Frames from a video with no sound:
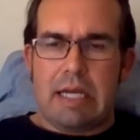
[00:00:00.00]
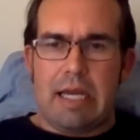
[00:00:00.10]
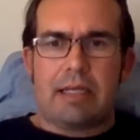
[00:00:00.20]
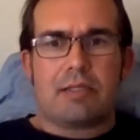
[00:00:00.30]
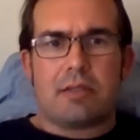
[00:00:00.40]

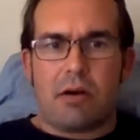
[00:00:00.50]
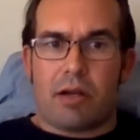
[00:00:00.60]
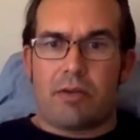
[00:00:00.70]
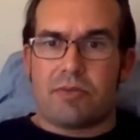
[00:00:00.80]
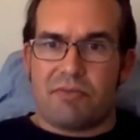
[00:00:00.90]
And Eastland
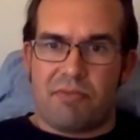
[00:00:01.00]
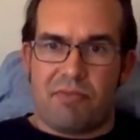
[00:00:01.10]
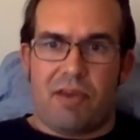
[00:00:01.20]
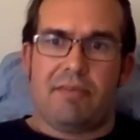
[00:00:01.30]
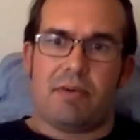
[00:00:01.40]
argues in
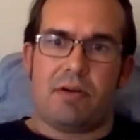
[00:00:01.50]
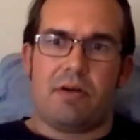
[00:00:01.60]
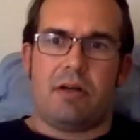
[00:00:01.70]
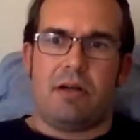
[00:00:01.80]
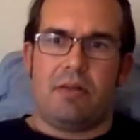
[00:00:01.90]

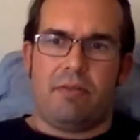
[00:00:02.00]
favor